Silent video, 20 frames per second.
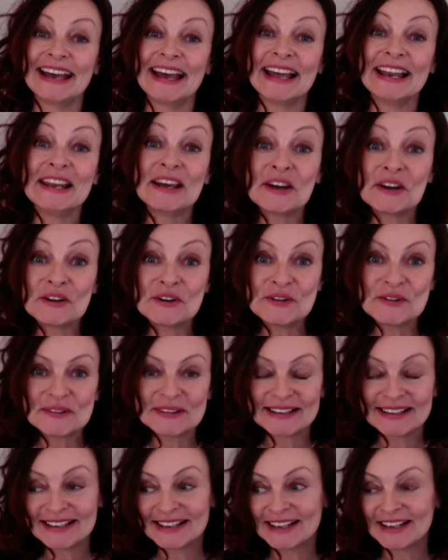Hello.
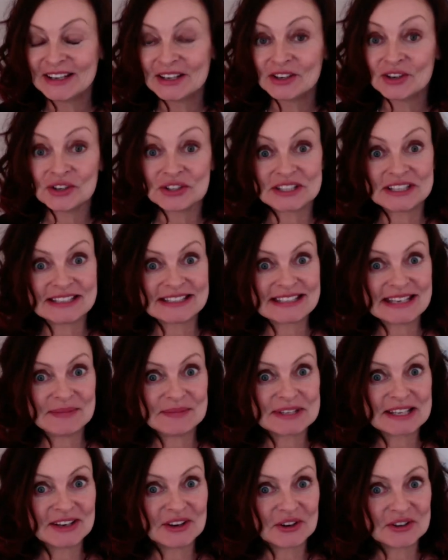Gosh, it
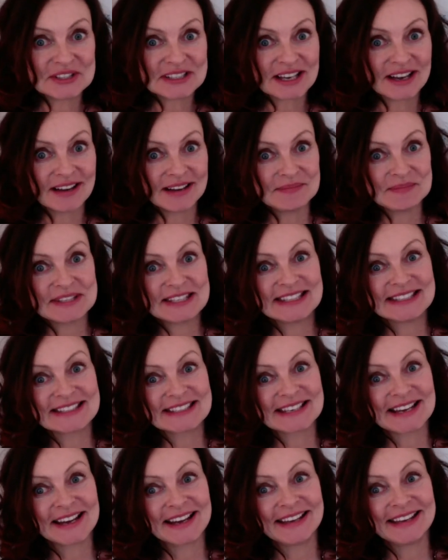seems a long time
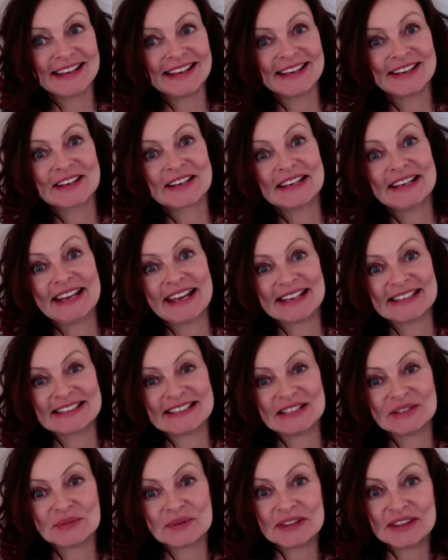since I
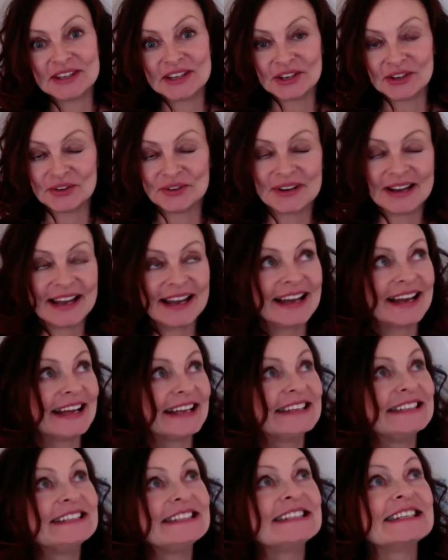connected with you,
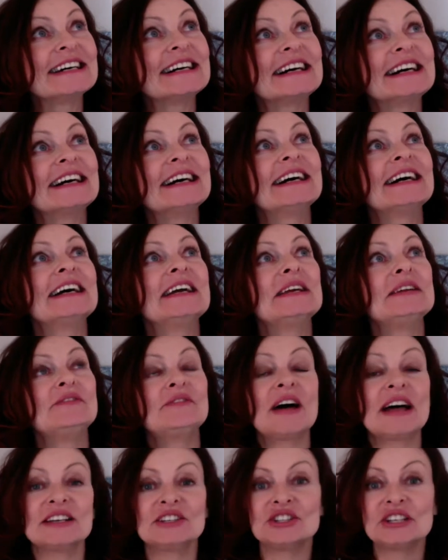and I've
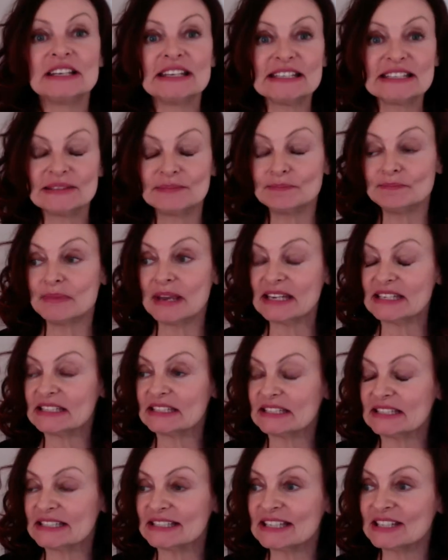actually made a
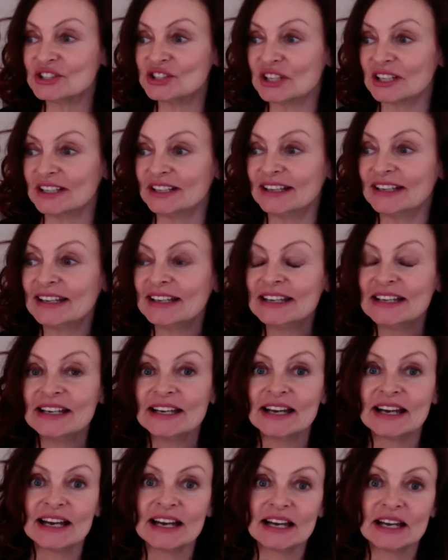decision
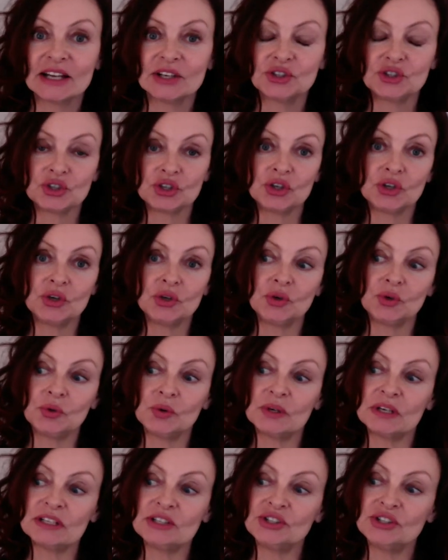to
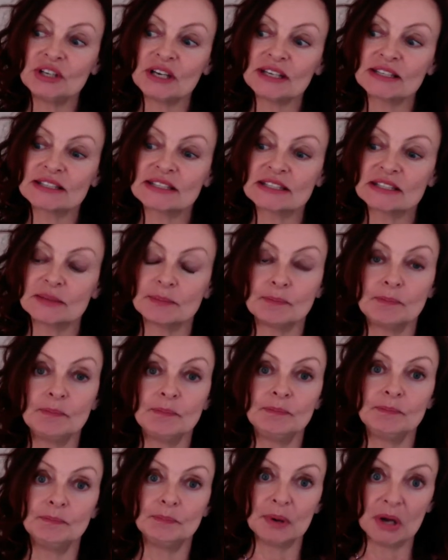just
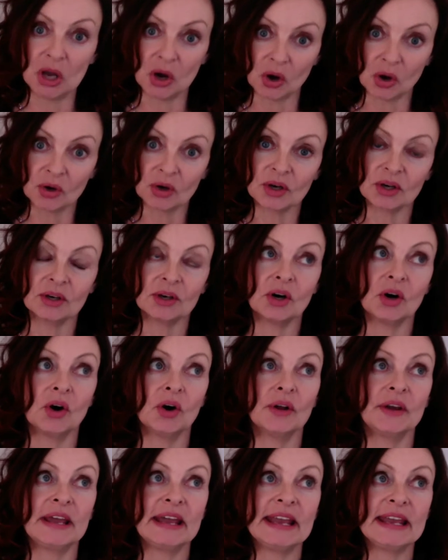blog
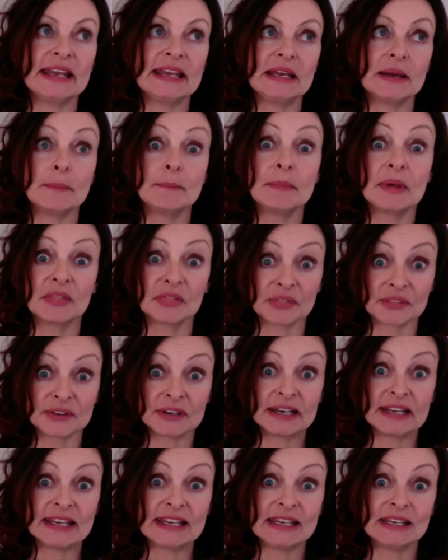on a
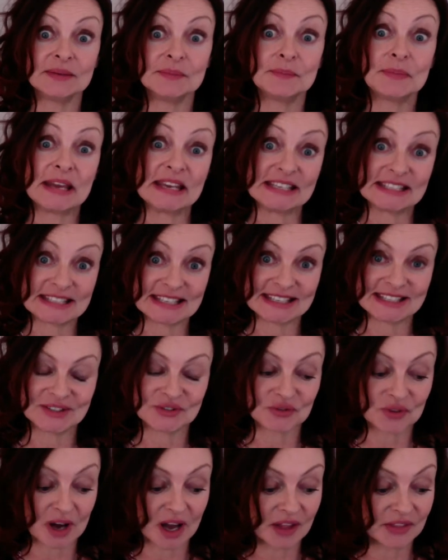monthly
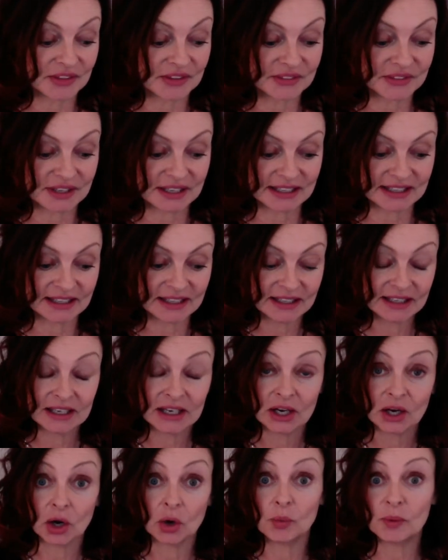basis rather than
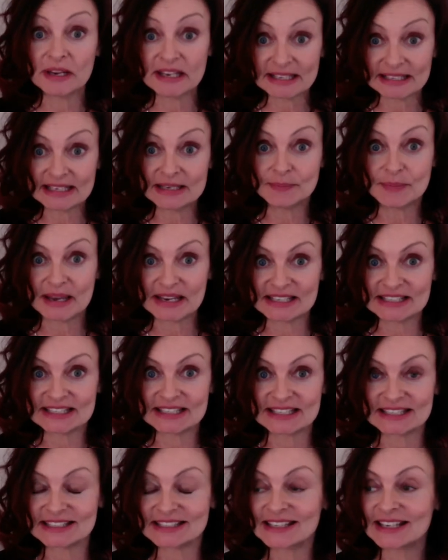a weekly
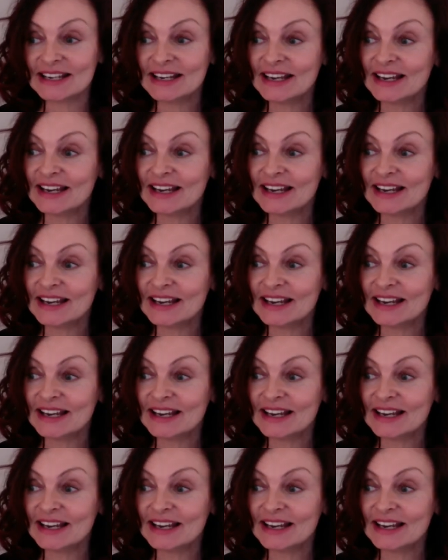basis